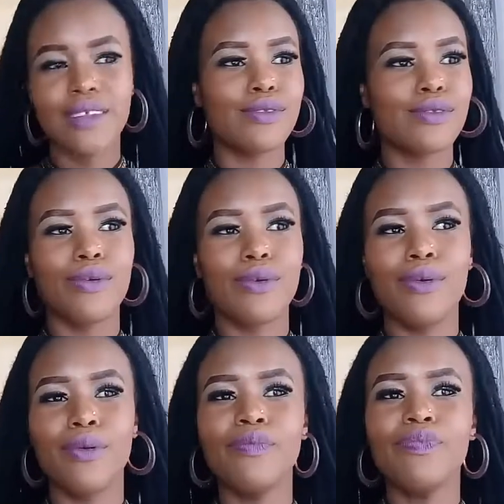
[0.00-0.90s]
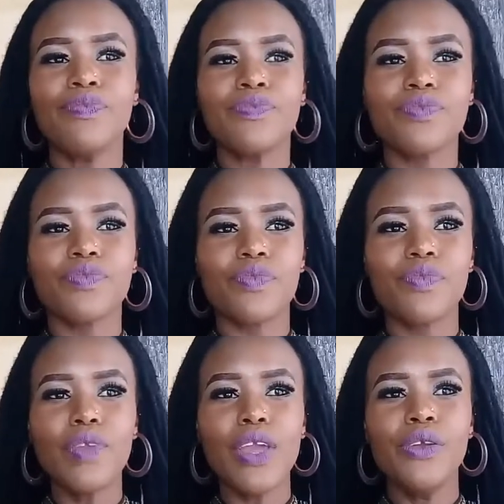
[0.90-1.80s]
So,
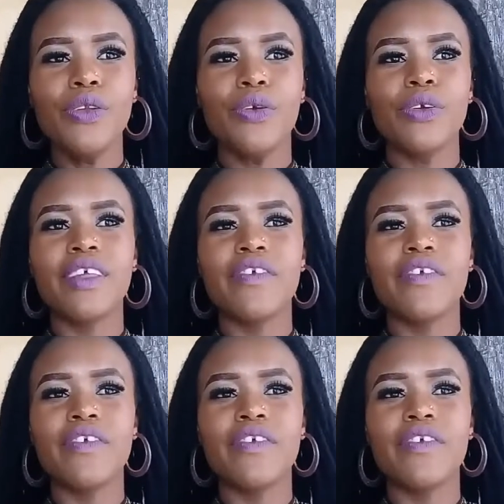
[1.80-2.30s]
you know,